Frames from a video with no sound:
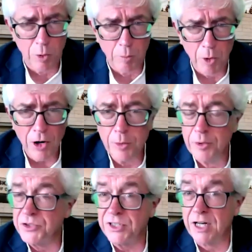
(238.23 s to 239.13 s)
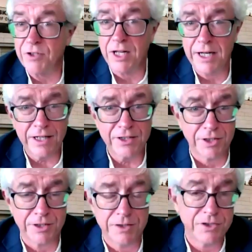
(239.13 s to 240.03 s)
remarkable set of
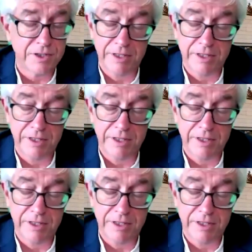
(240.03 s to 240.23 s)
connections.